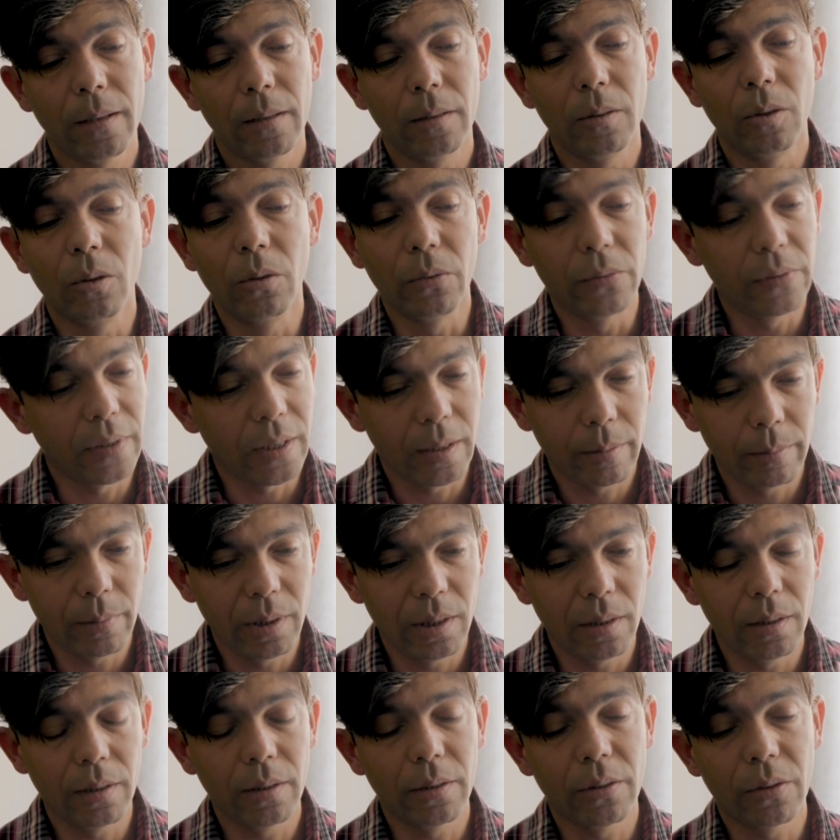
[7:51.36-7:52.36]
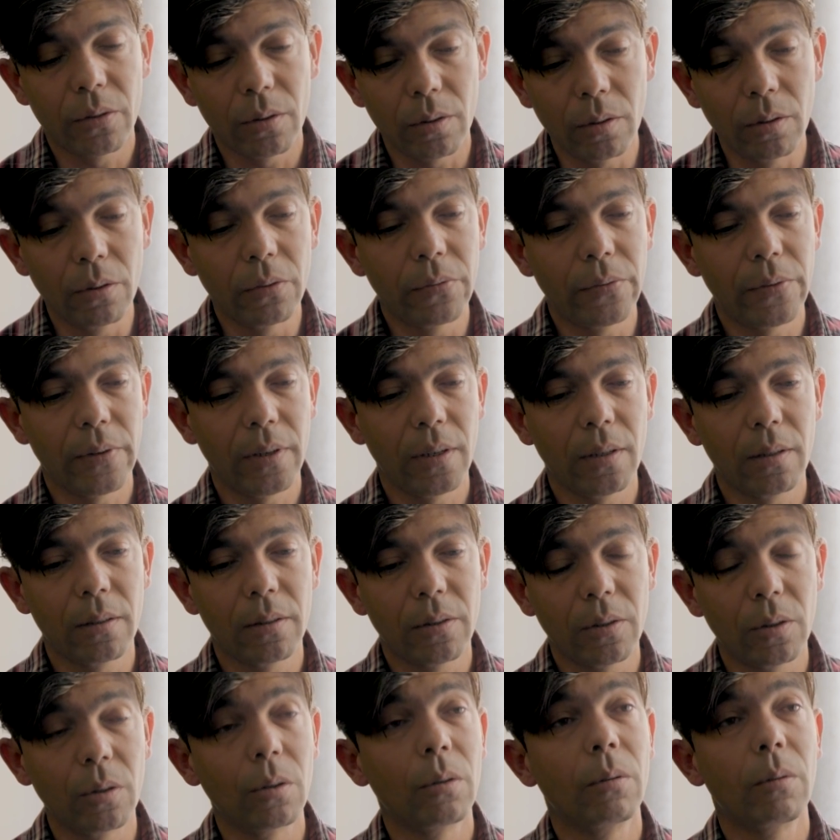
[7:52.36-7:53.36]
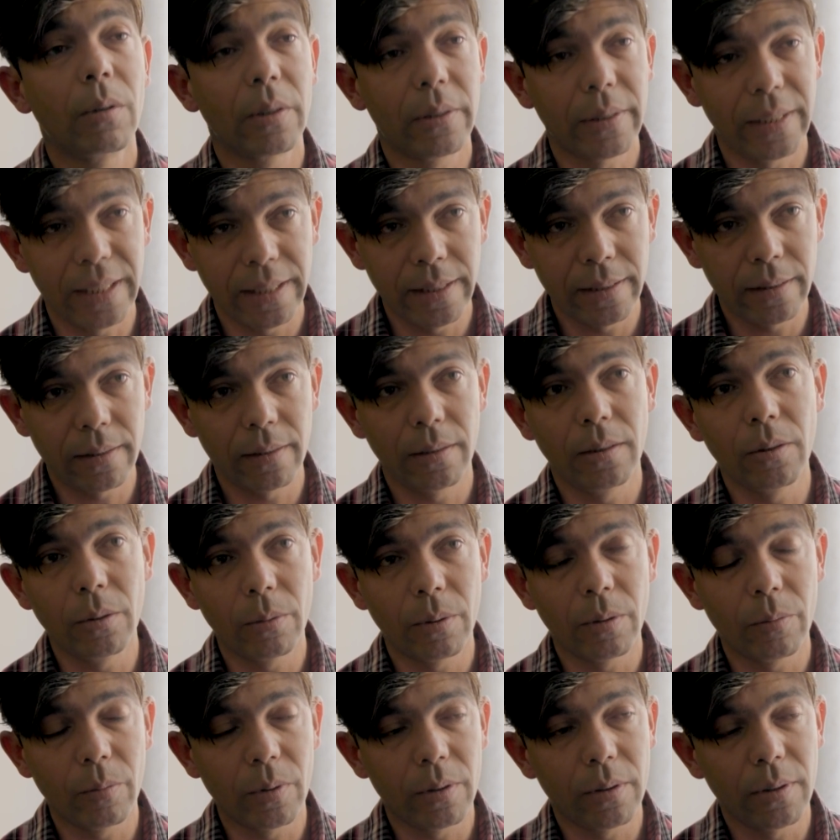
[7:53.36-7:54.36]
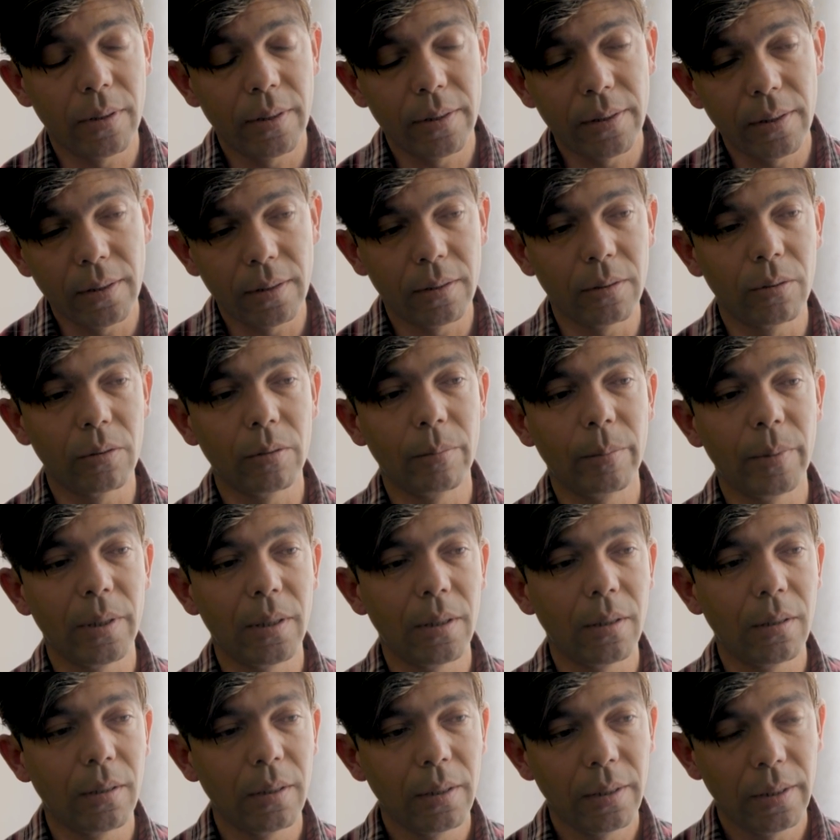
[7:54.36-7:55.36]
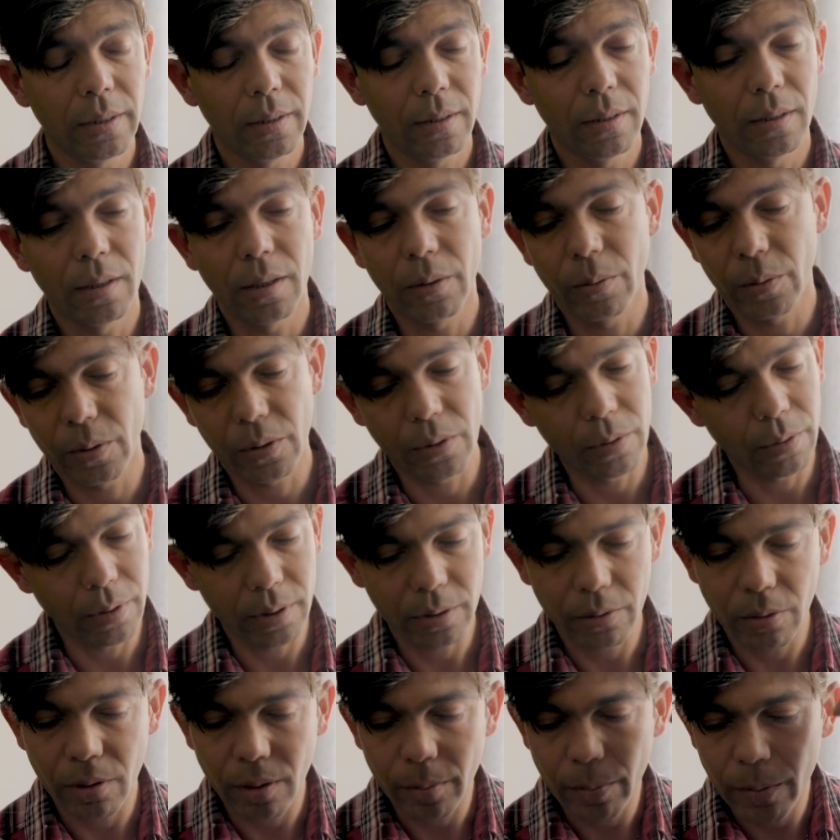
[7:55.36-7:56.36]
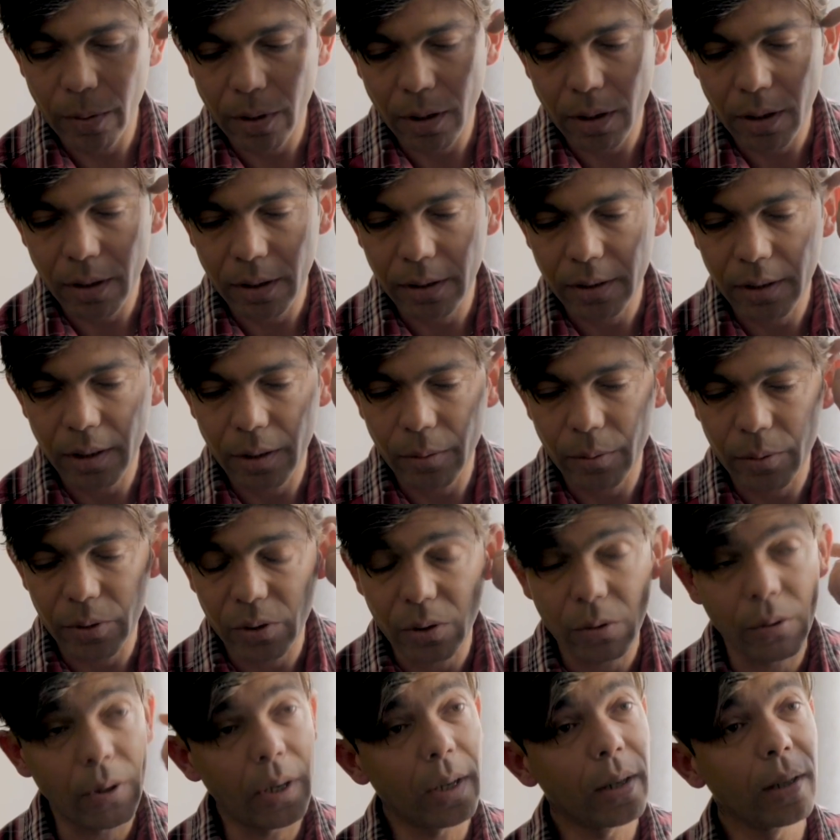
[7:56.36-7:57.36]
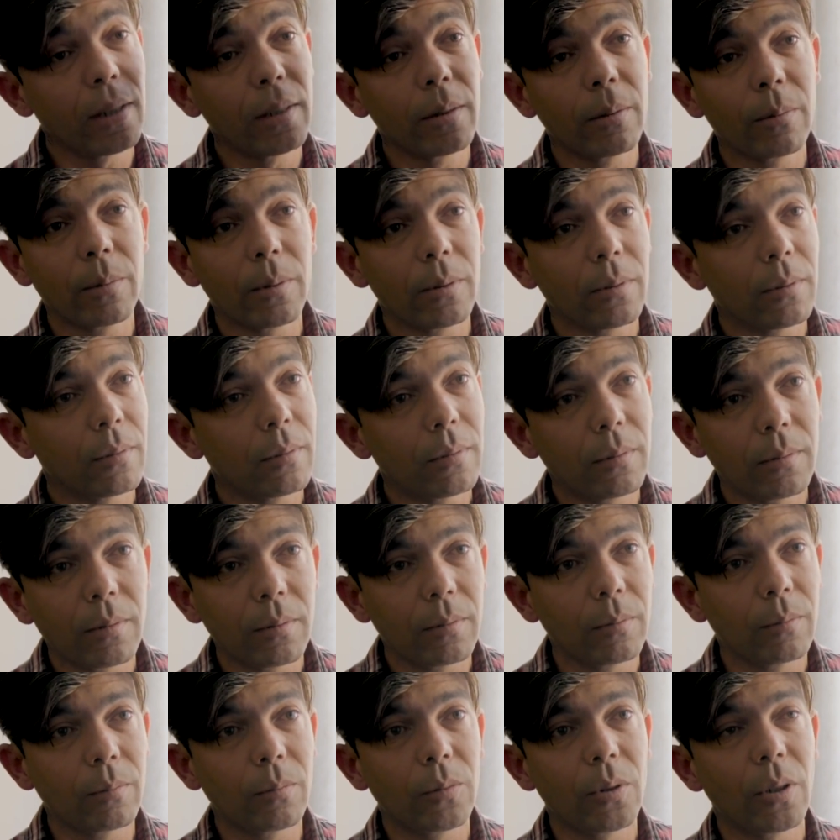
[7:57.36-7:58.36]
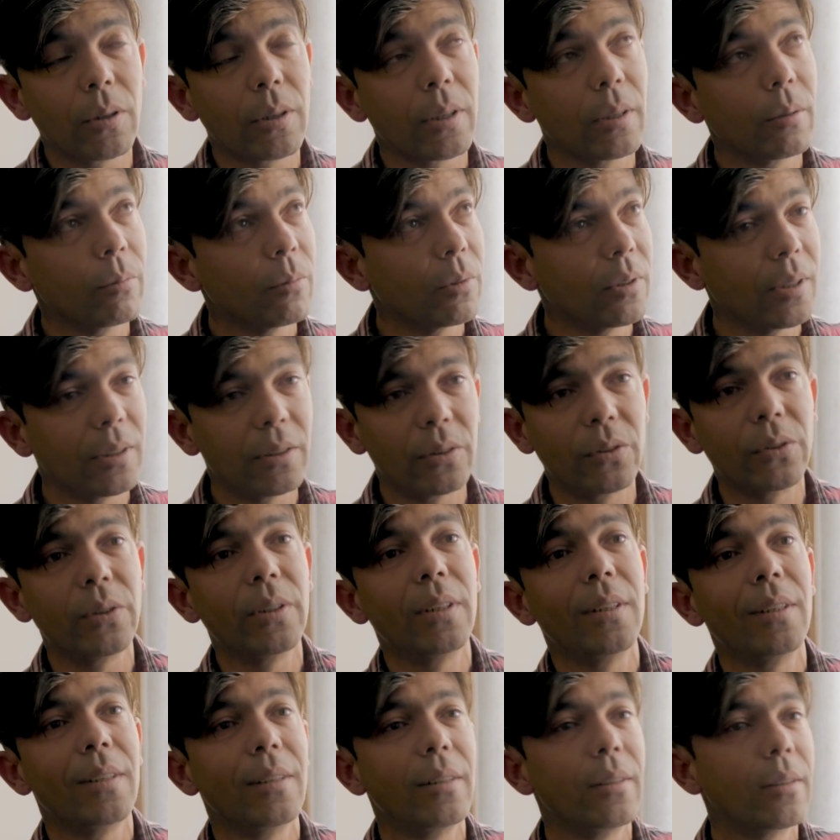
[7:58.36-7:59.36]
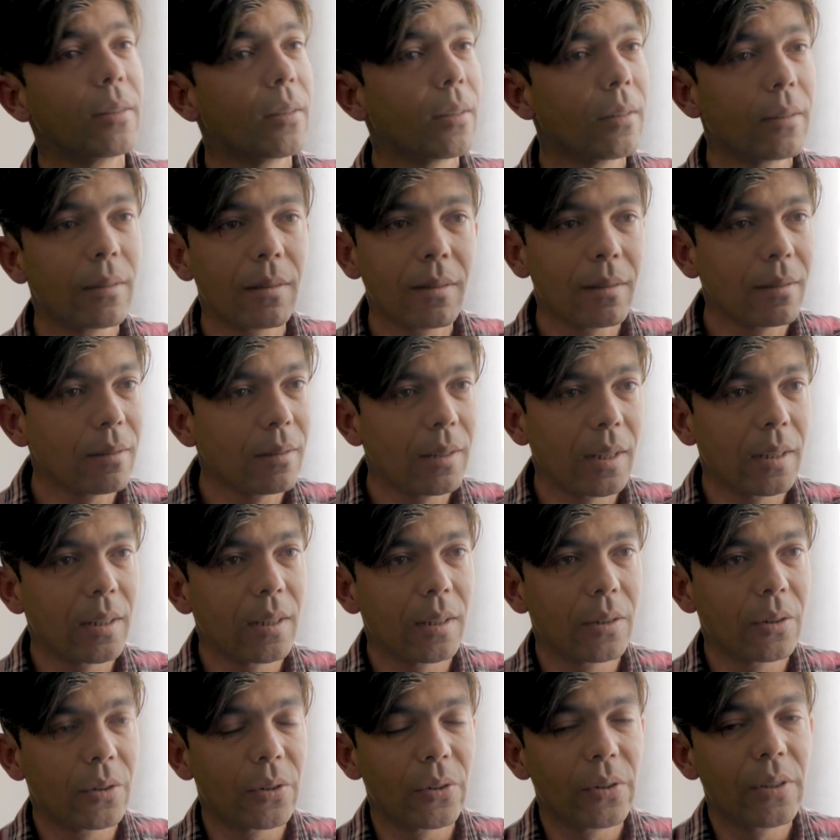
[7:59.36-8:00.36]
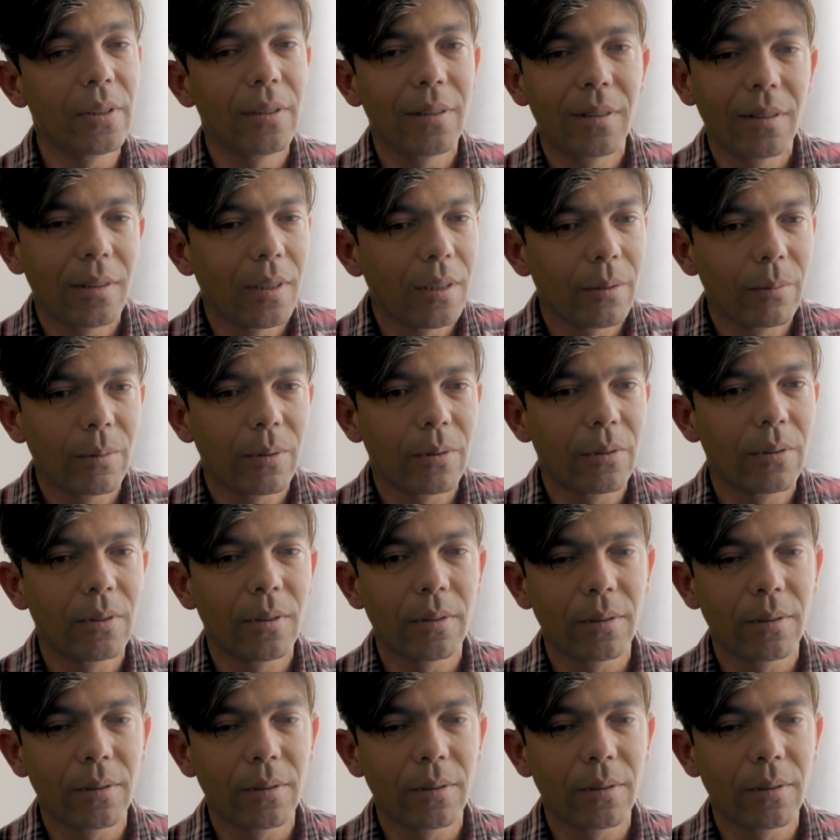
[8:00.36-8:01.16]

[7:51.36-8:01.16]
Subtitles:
no families, no friends, no one was listening to me. I was going to the parks, I was crying, talking with the trees, and like a crazy. I was